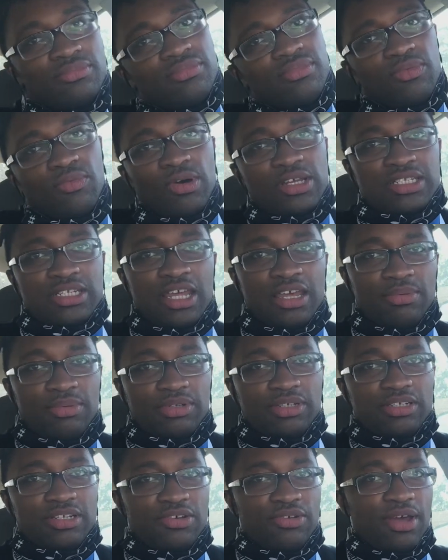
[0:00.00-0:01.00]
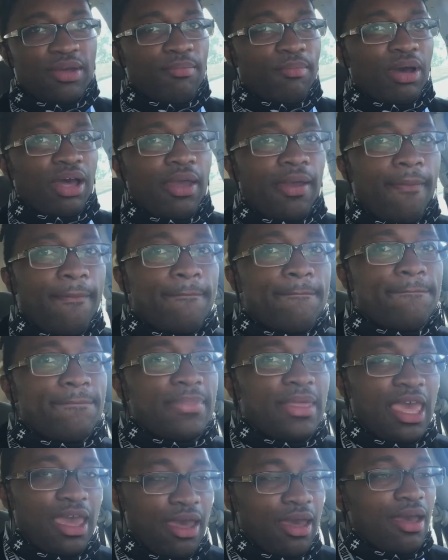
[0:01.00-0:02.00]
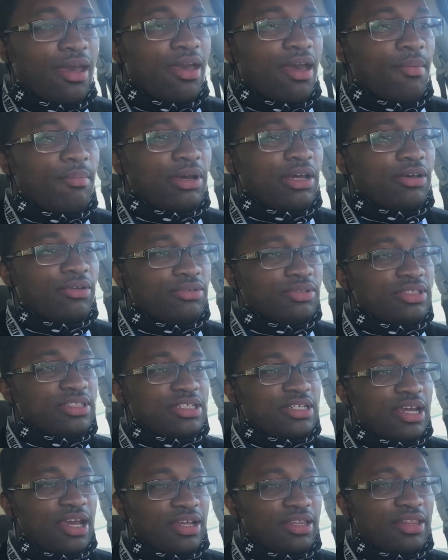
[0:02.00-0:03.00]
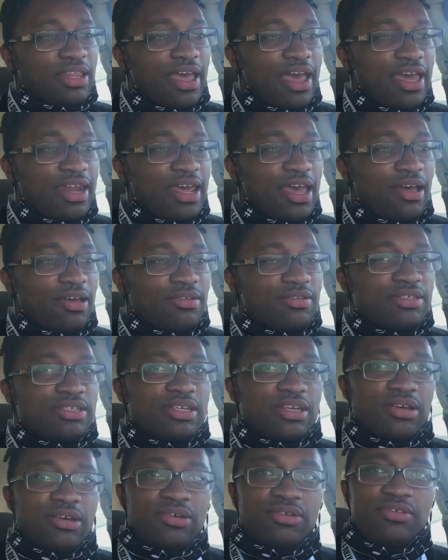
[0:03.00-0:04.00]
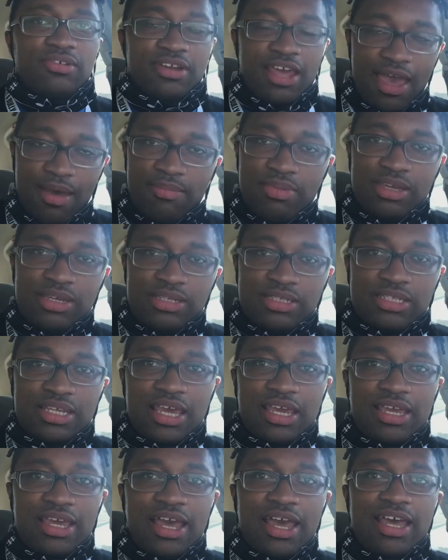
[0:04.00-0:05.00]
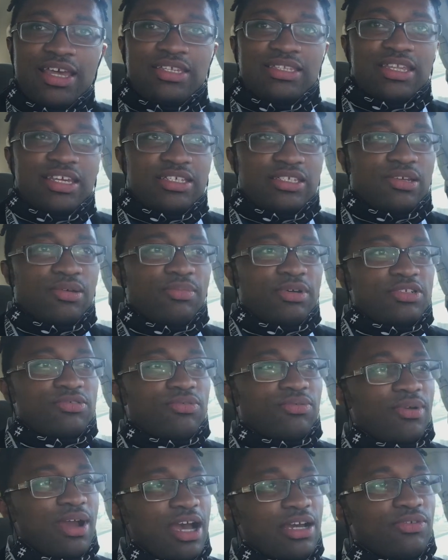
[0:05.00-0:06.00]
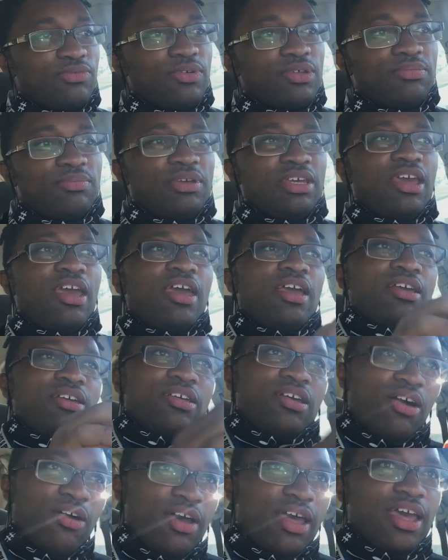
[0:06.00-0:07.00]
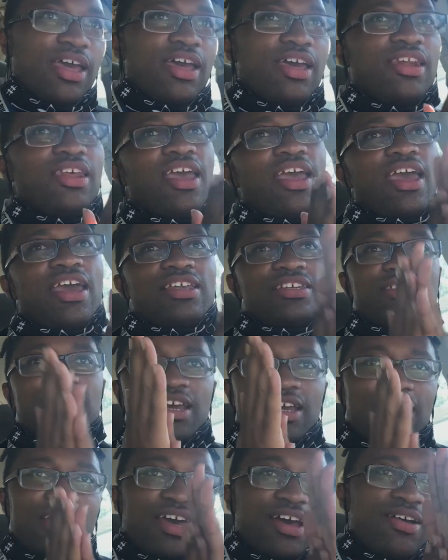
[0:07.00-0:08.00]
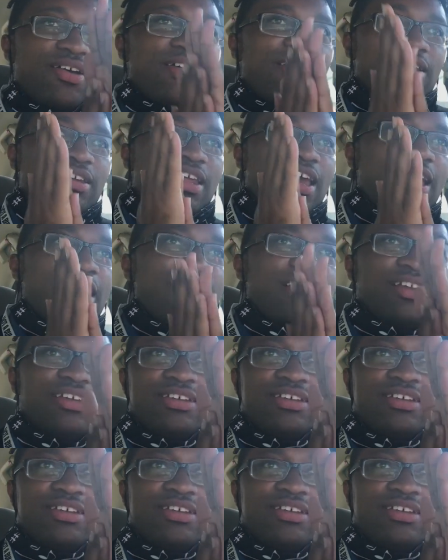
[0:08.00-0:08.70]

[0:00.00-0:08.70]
wasn't able to do it, but yeah, I'm gonna go check that out. So that being said, guys, thanks so much for rocking with me. Go ahead and check out that